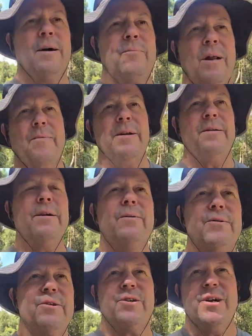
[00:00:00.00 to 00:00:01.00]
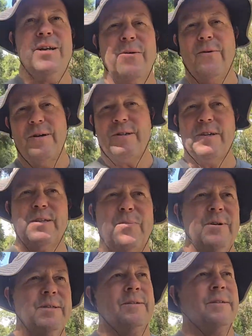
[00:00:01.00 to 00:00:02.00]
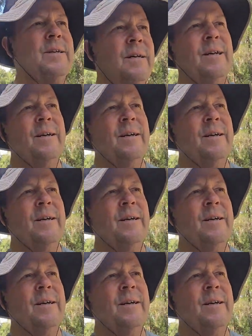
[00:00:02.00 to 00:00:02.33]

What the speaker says: I'd probably be in there with the January 6th prisoners.